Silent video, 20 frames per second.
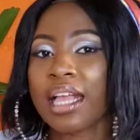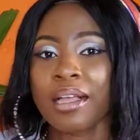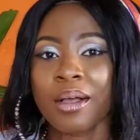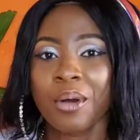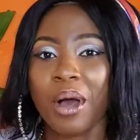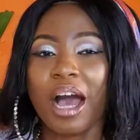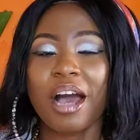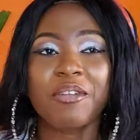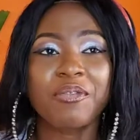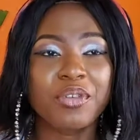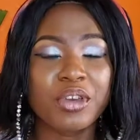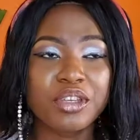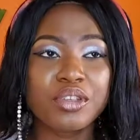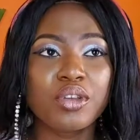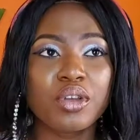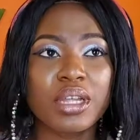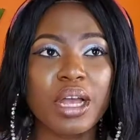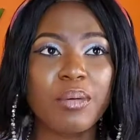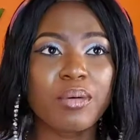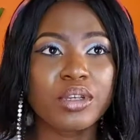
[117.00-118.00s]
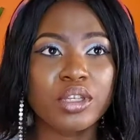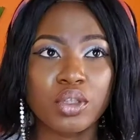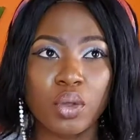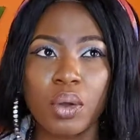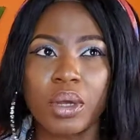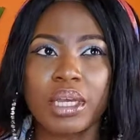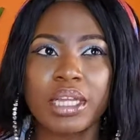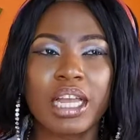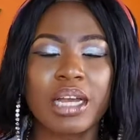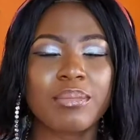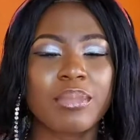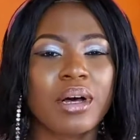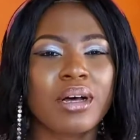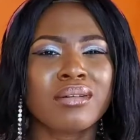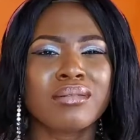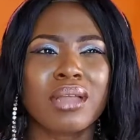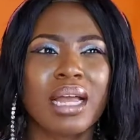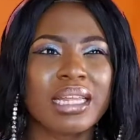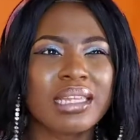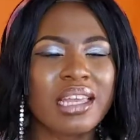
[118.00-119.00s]
Her video that was talking about,
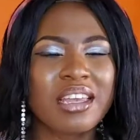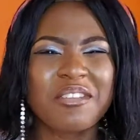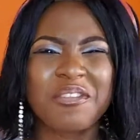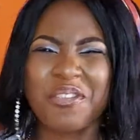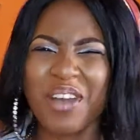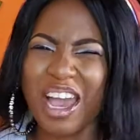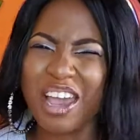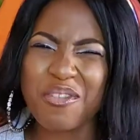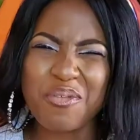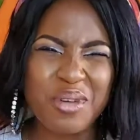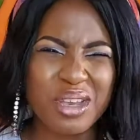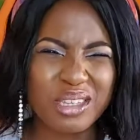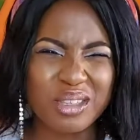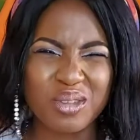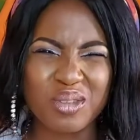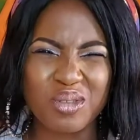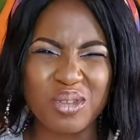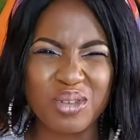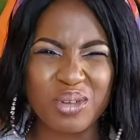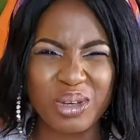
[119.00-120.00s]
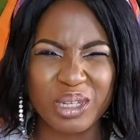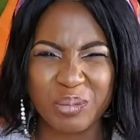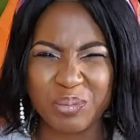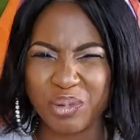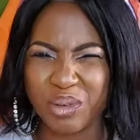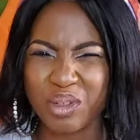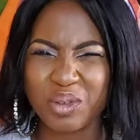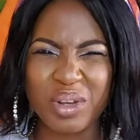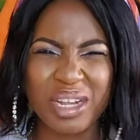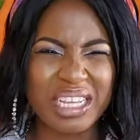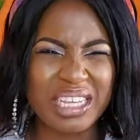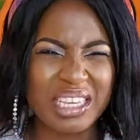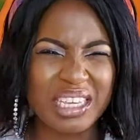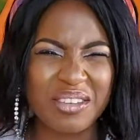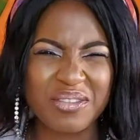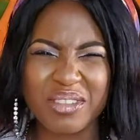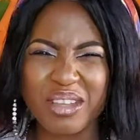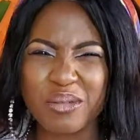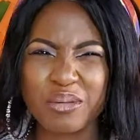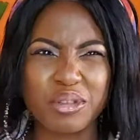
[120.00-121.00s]
I think, 5 ways to know you're spiritually
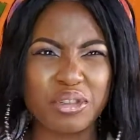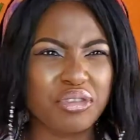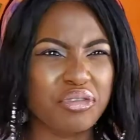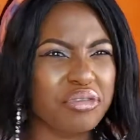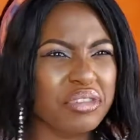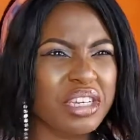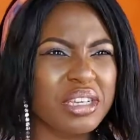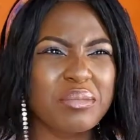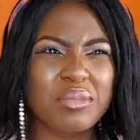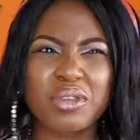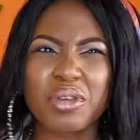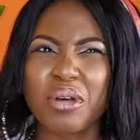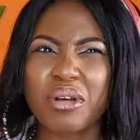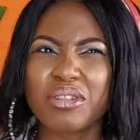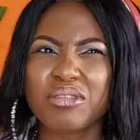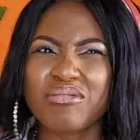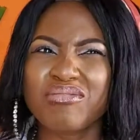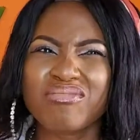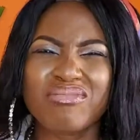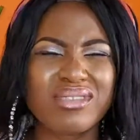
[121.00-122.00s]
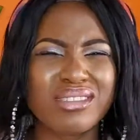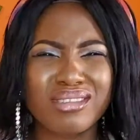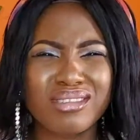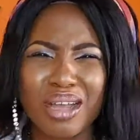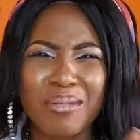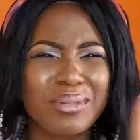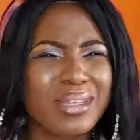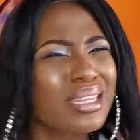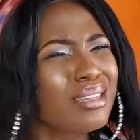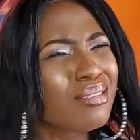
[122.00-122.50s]
gifted with dreams, or something